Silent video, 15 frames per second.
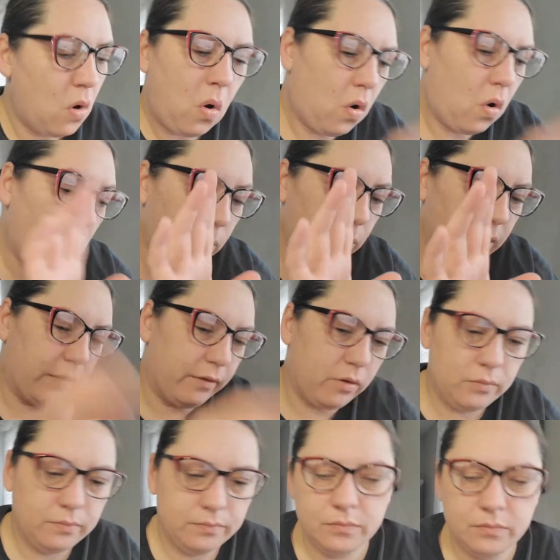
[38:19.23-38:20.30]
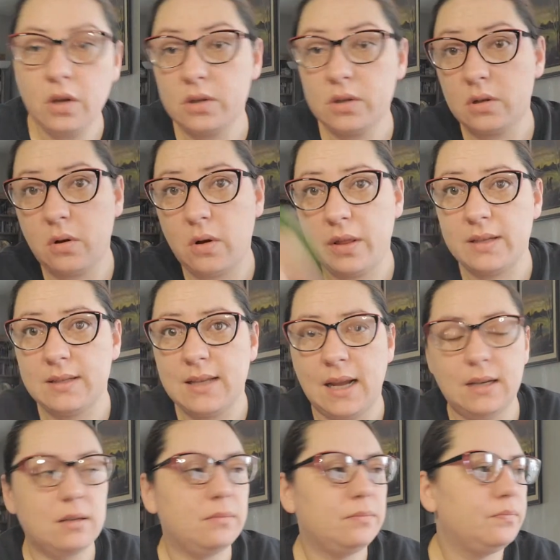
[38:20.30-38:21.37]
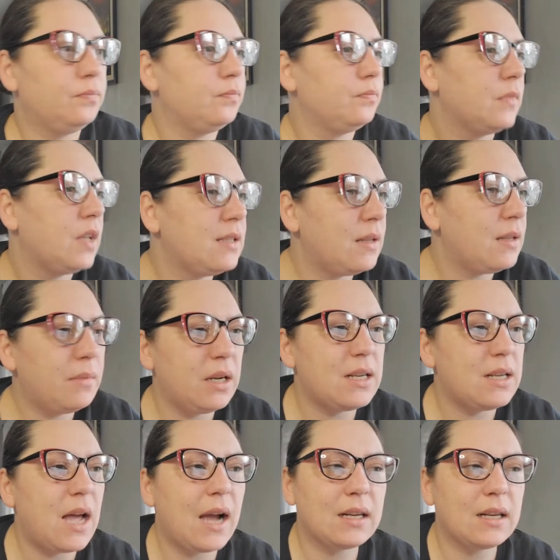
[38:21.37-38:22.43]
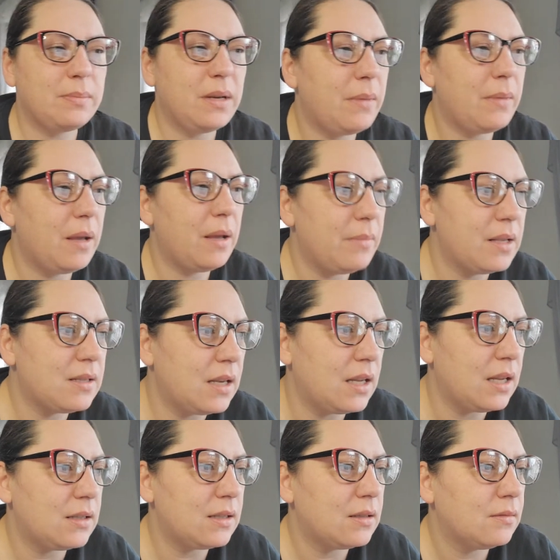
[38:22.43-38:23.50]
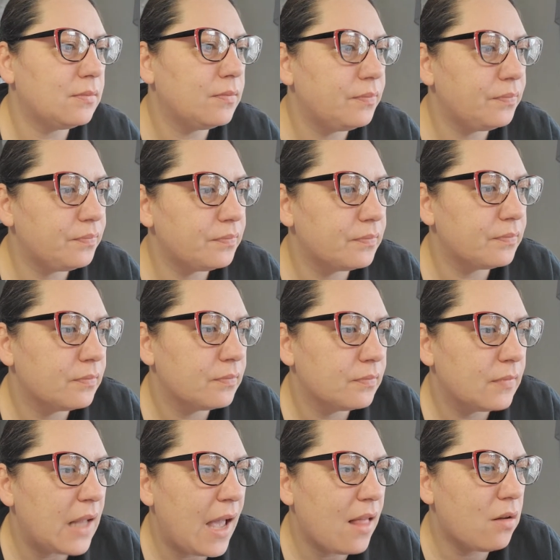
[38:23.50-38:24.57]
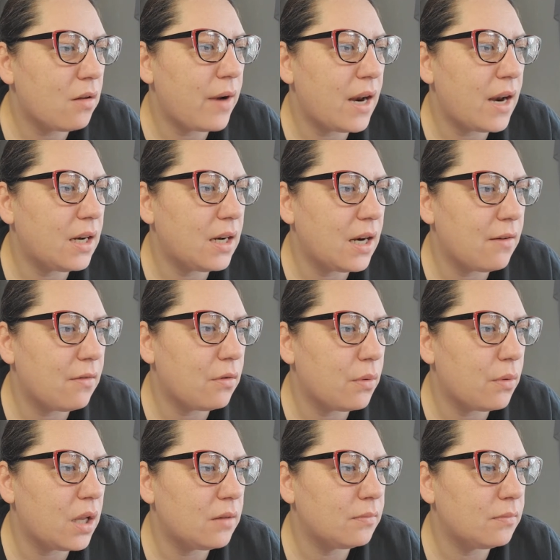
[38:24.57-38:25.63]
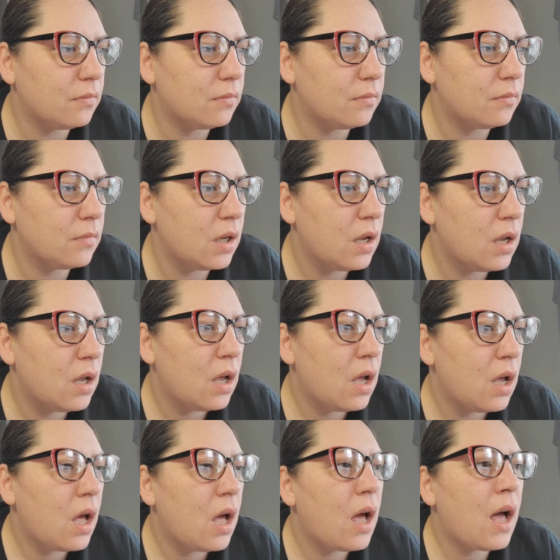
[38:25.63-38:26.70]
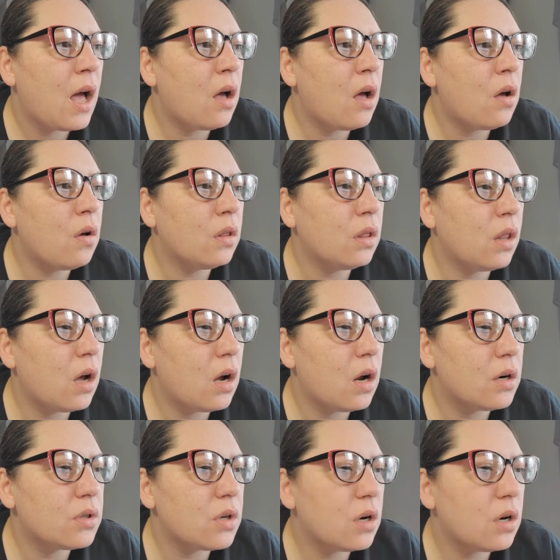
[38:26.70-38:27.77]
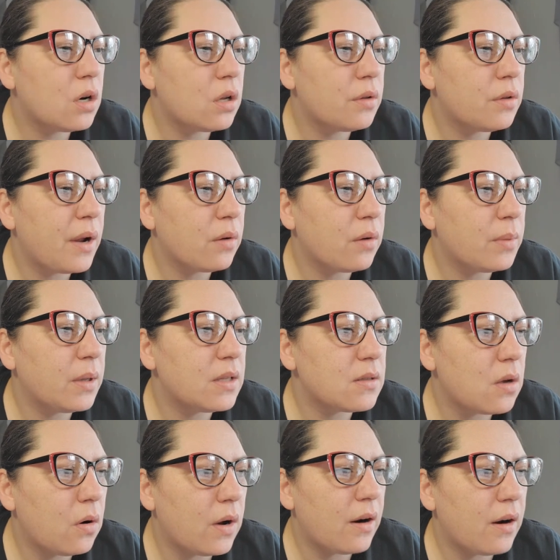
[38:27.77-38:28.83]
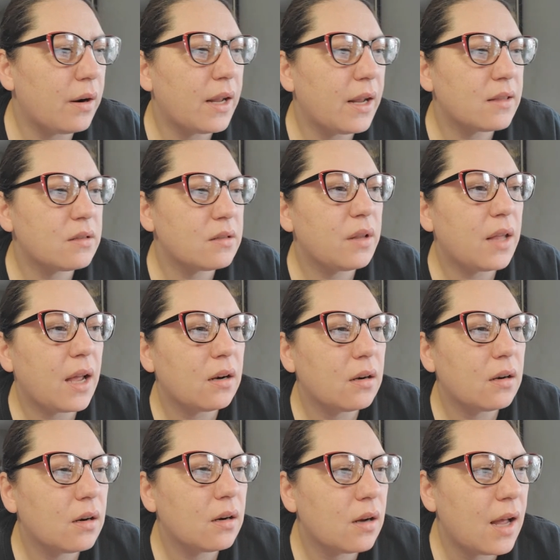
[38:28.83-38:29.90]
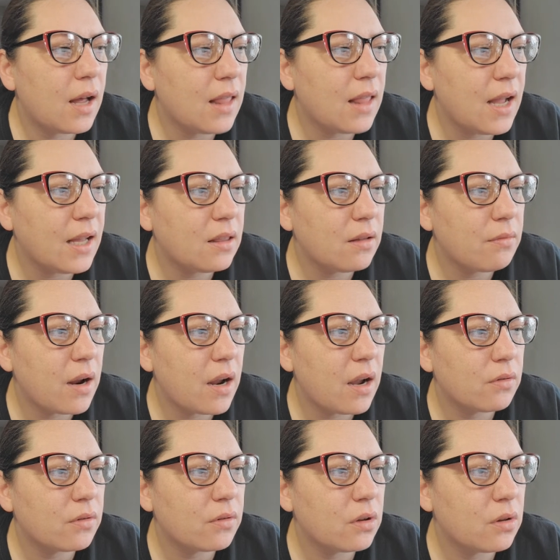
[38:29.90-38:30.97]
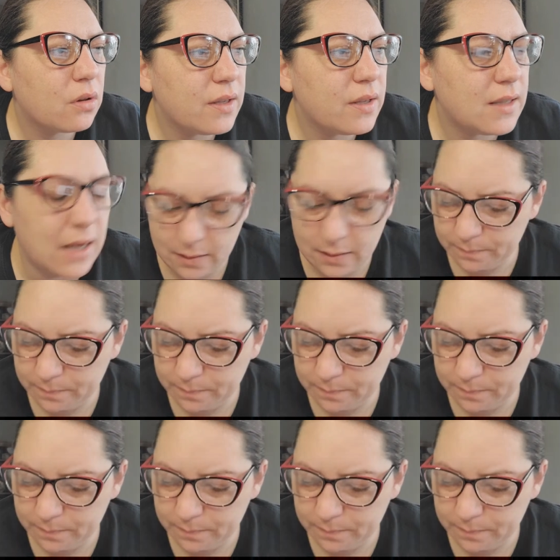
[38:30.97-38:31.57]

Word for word: Or whatever. Those will go on the site. Is somebody talking to me? Am I missing it? Hello, Randy and everyone. How large are the round beads? Oh, I already answered that. I like the round cloisonne.